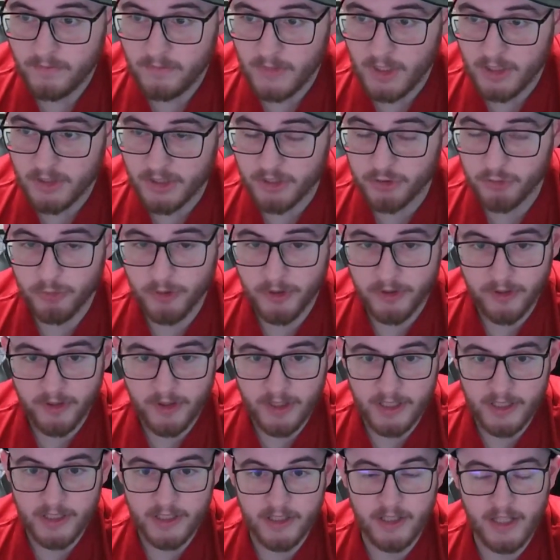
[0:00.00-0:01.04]
Just with
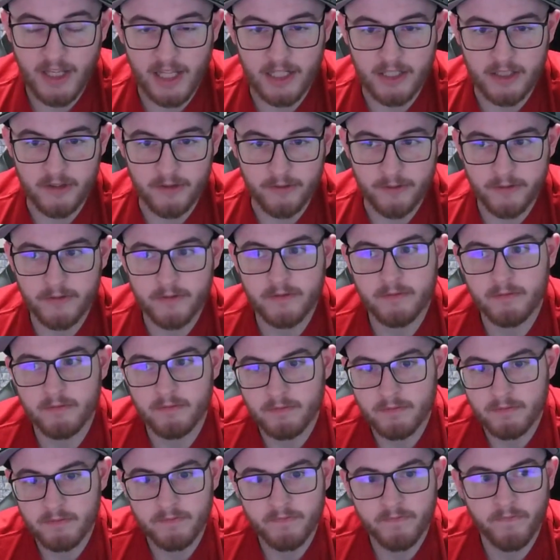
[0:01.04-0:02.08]
the kind of
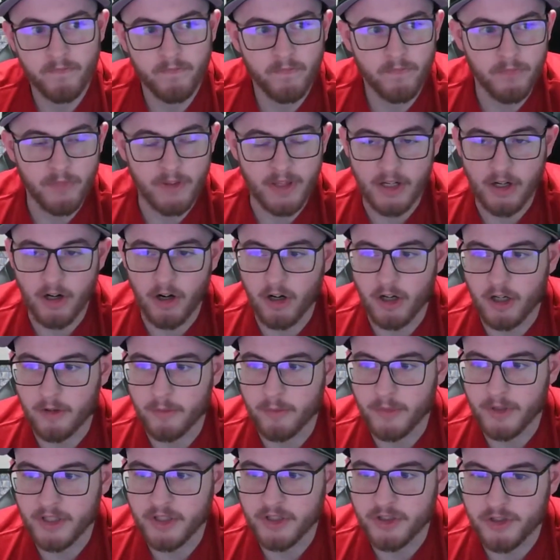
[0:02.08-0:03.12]
the arm
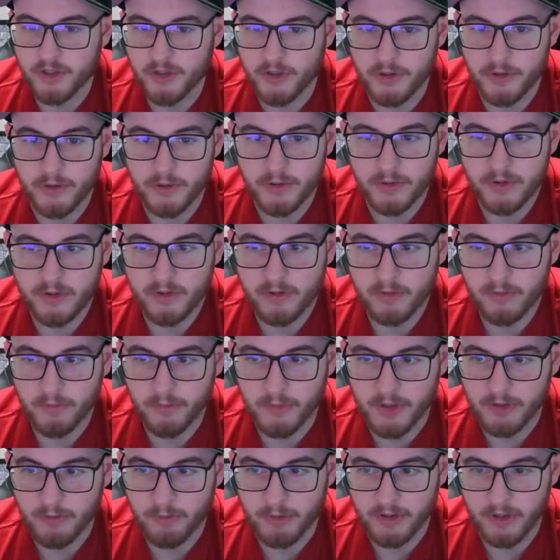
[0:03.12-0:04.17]
issues
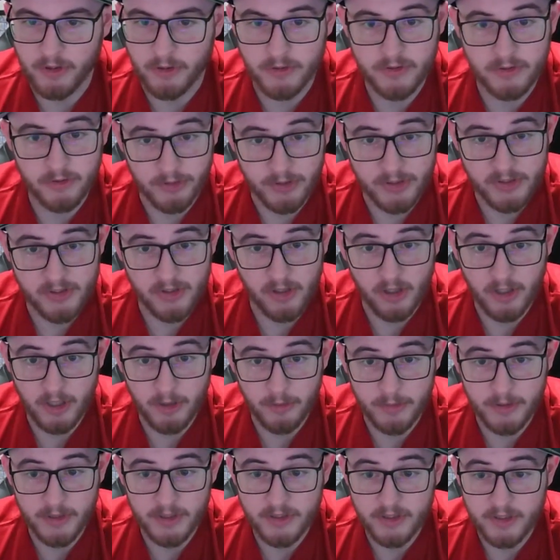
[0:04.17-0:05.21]
with those 3 starting
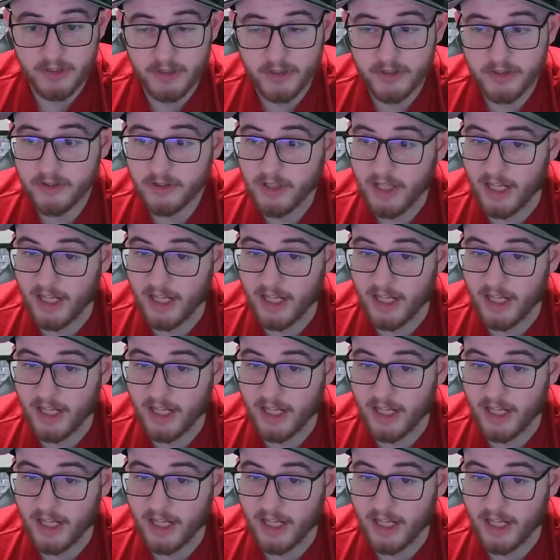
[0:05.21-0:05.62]
pitchers,